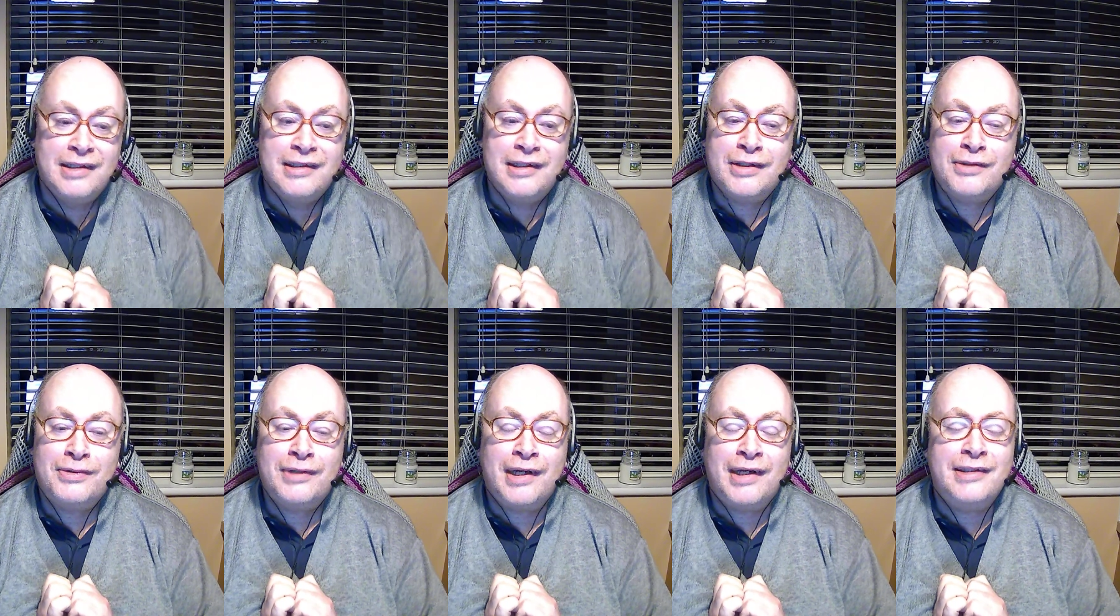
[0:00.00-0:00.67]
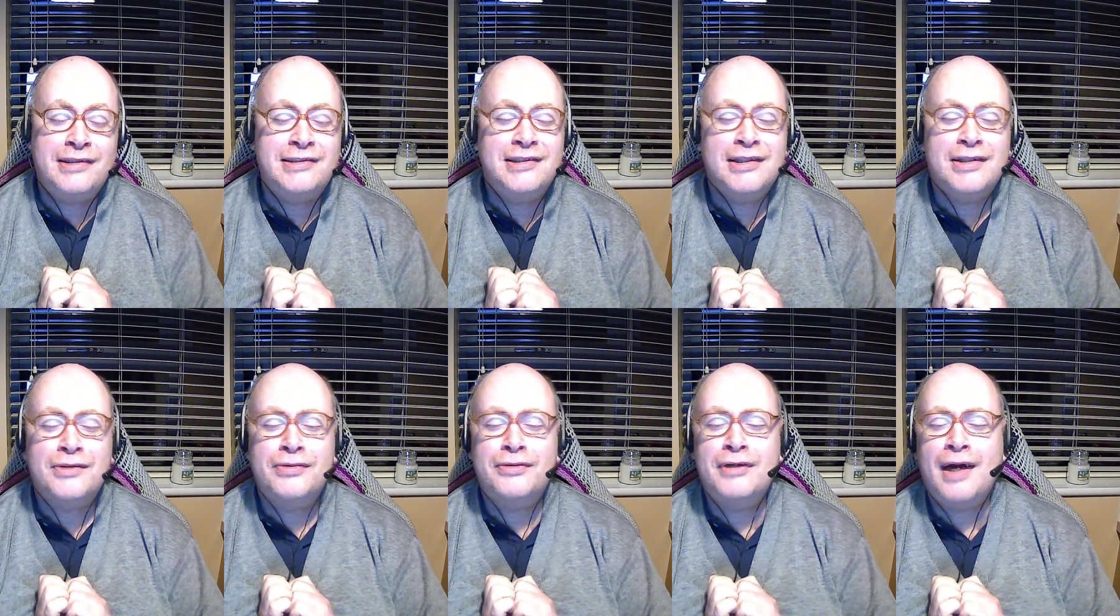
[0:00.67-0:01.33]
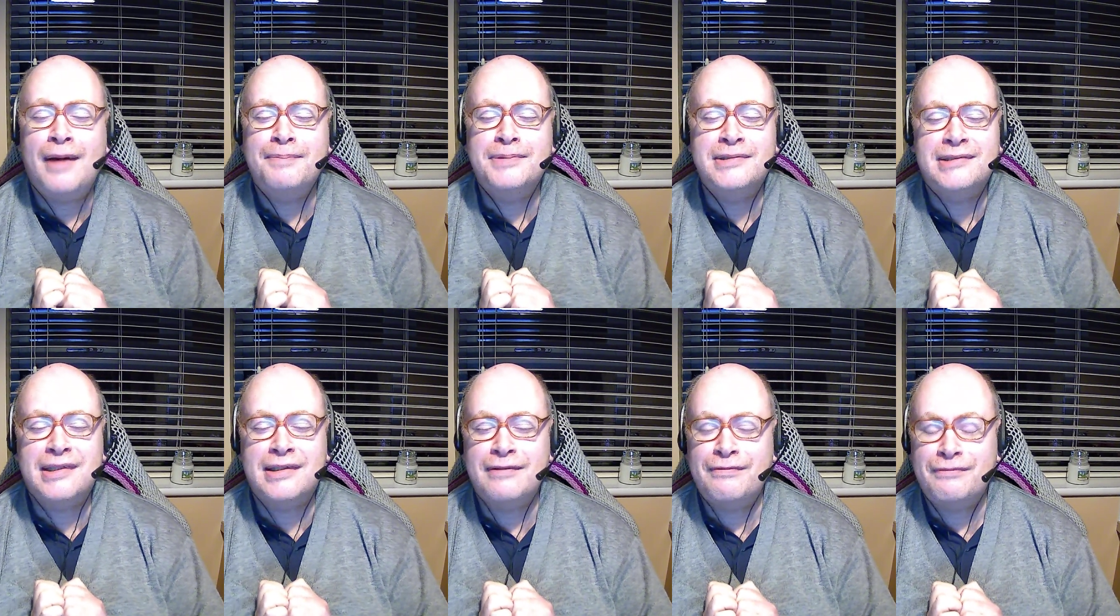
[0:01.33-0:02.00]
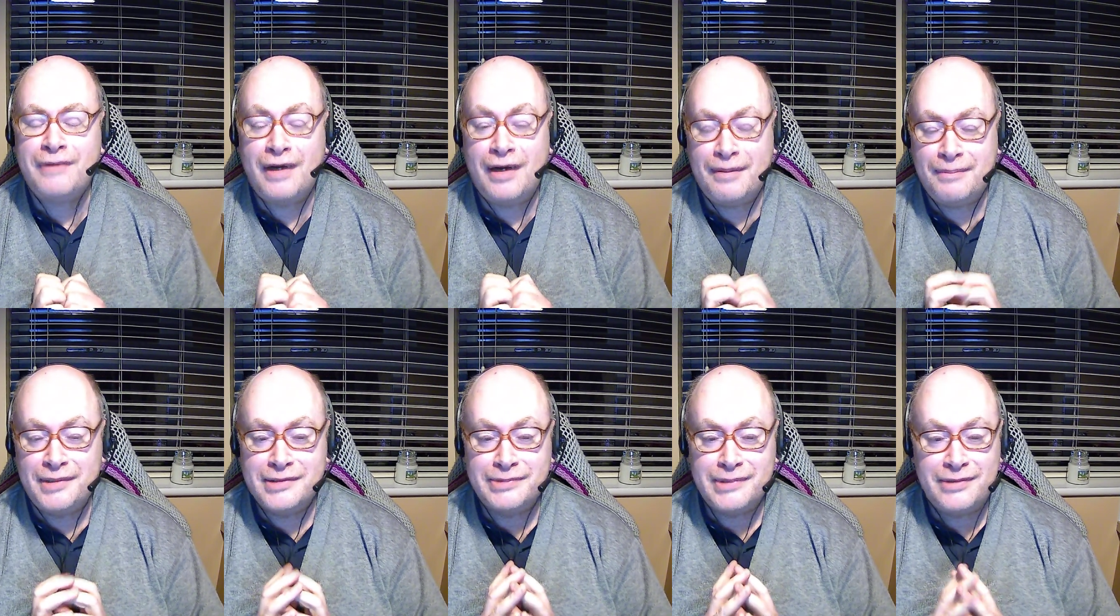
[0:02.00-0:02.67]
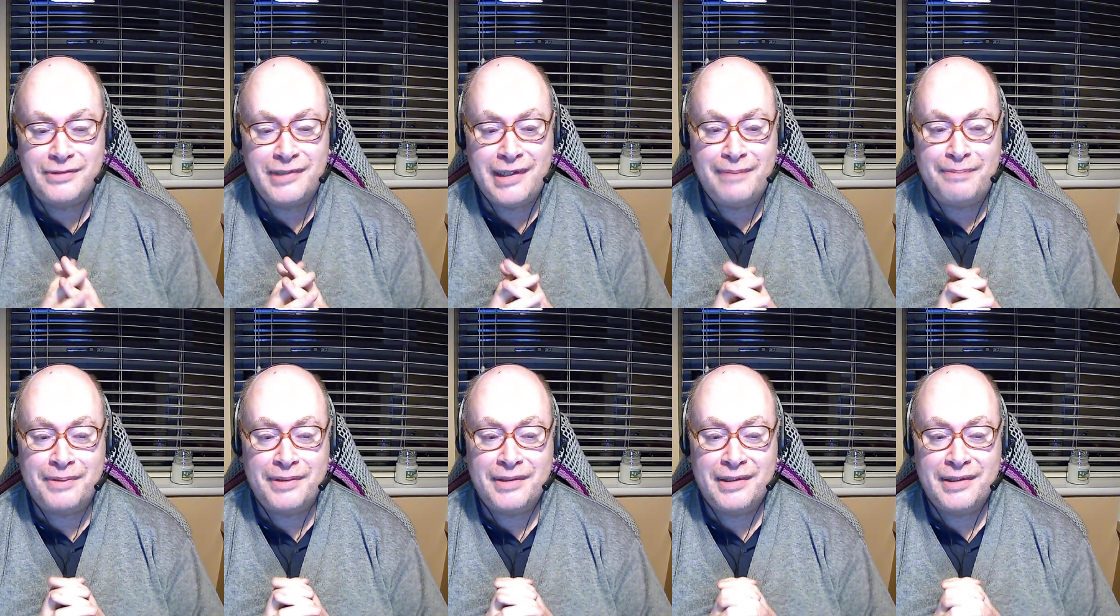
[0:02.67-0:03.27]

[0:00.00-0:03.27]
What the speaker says: The crops that the farmers will reap.